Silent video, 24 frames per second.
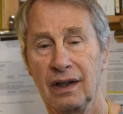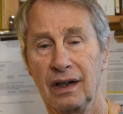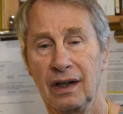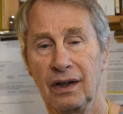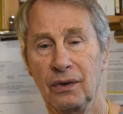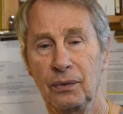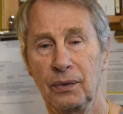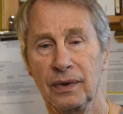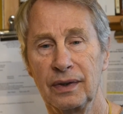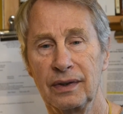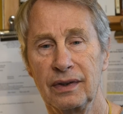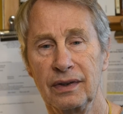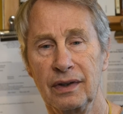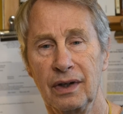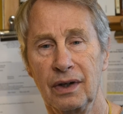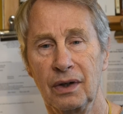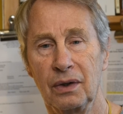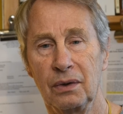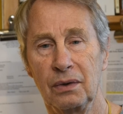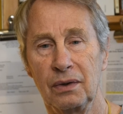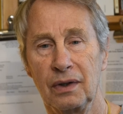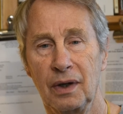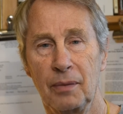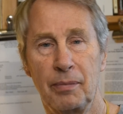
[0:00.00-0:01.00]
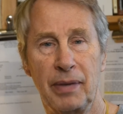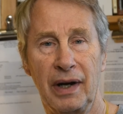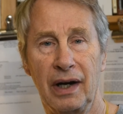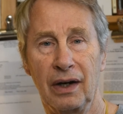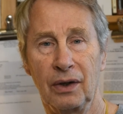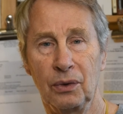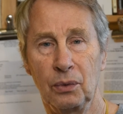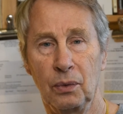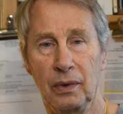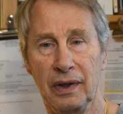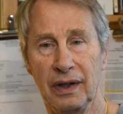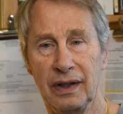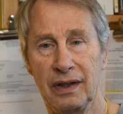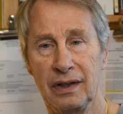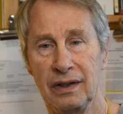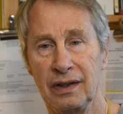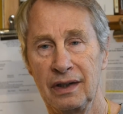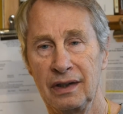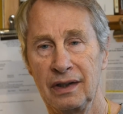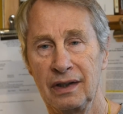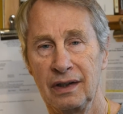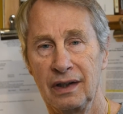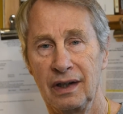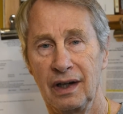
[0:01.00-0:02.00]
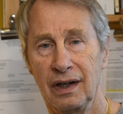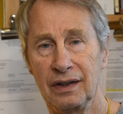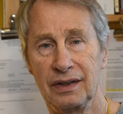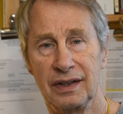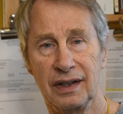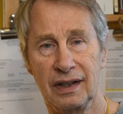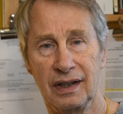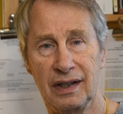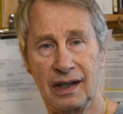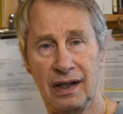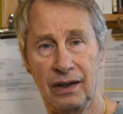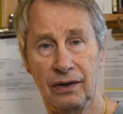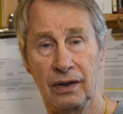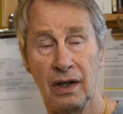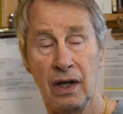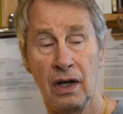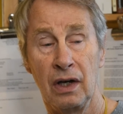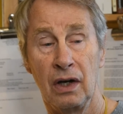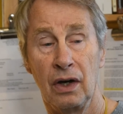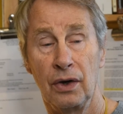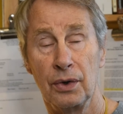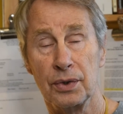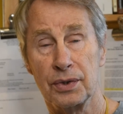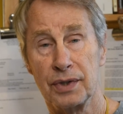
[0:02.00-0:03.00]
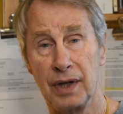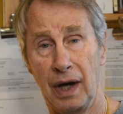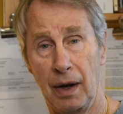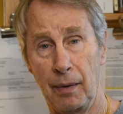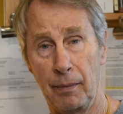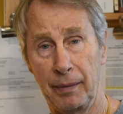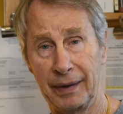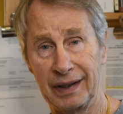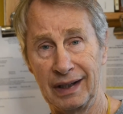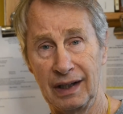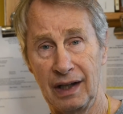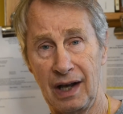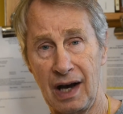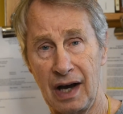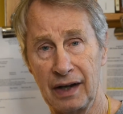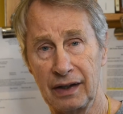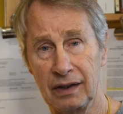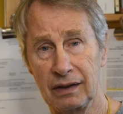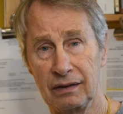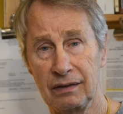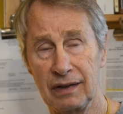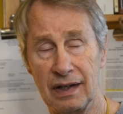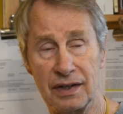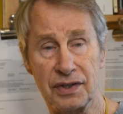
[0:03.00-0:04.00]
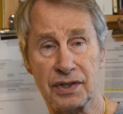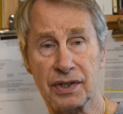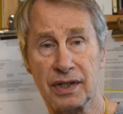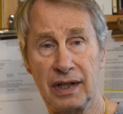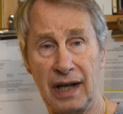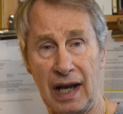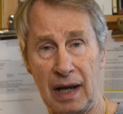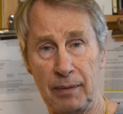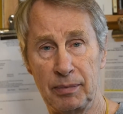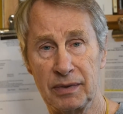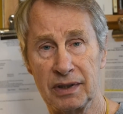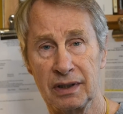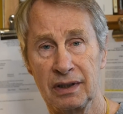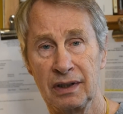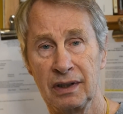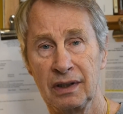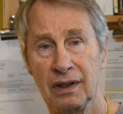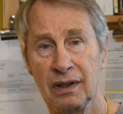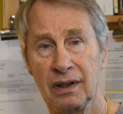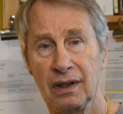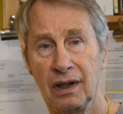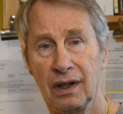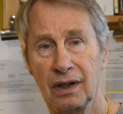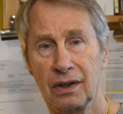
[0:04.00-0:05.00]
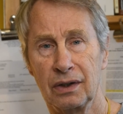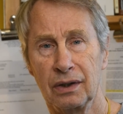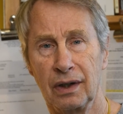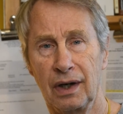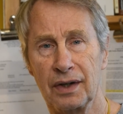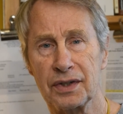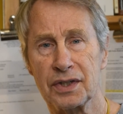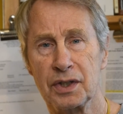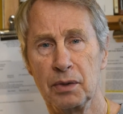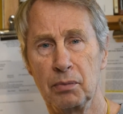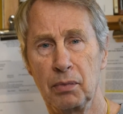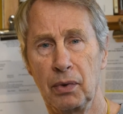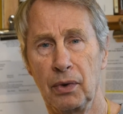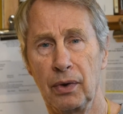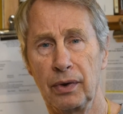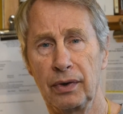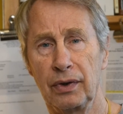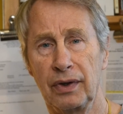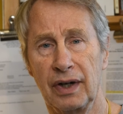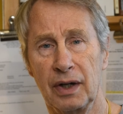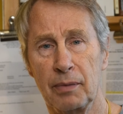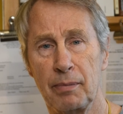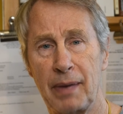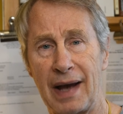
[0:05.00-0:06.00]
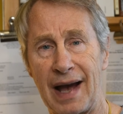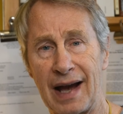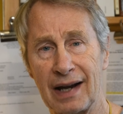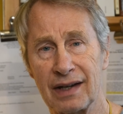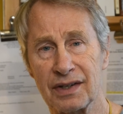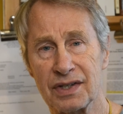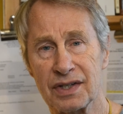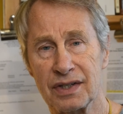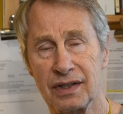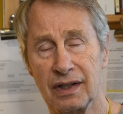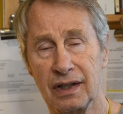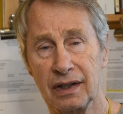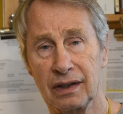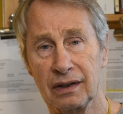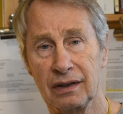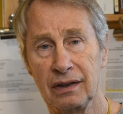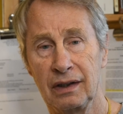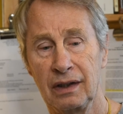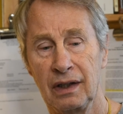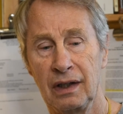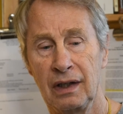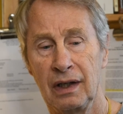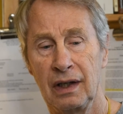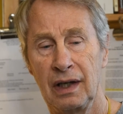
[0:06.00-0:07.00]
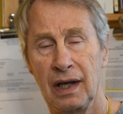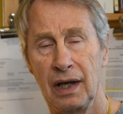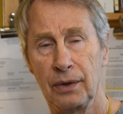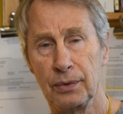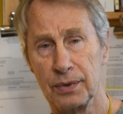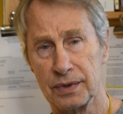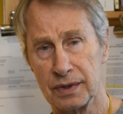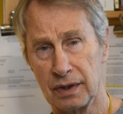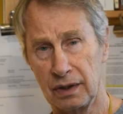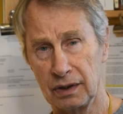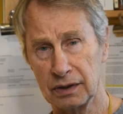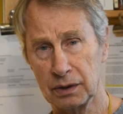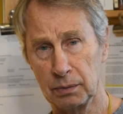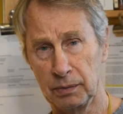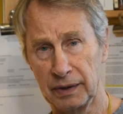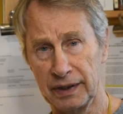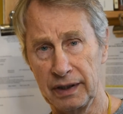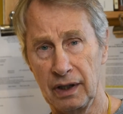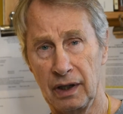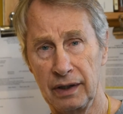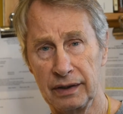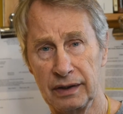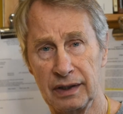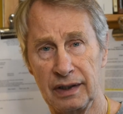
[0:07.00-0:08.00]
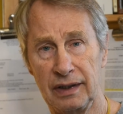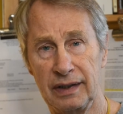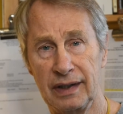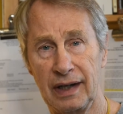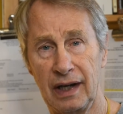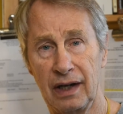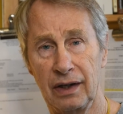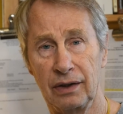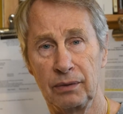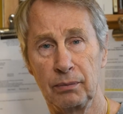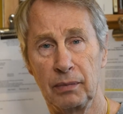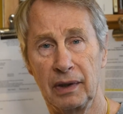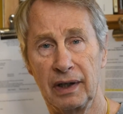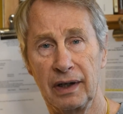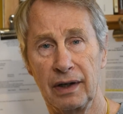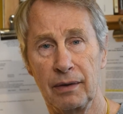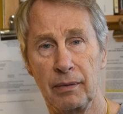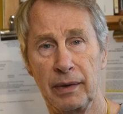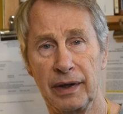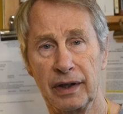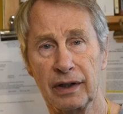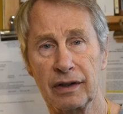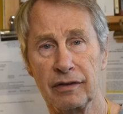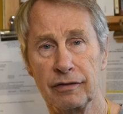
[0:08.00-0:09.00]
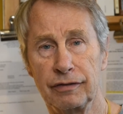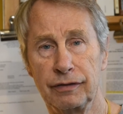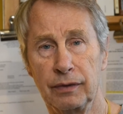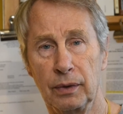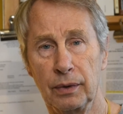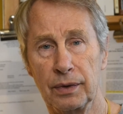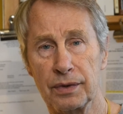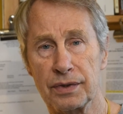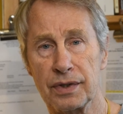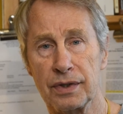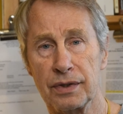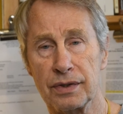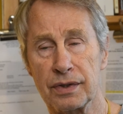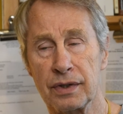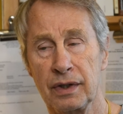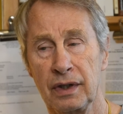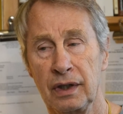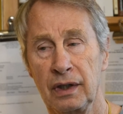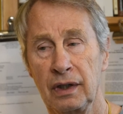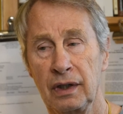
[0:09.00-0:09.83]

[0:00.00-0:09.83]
with no apparent way to get out. Osama bin Laden escaped across the border into Pakistan. He was ultimately hunted down by American forces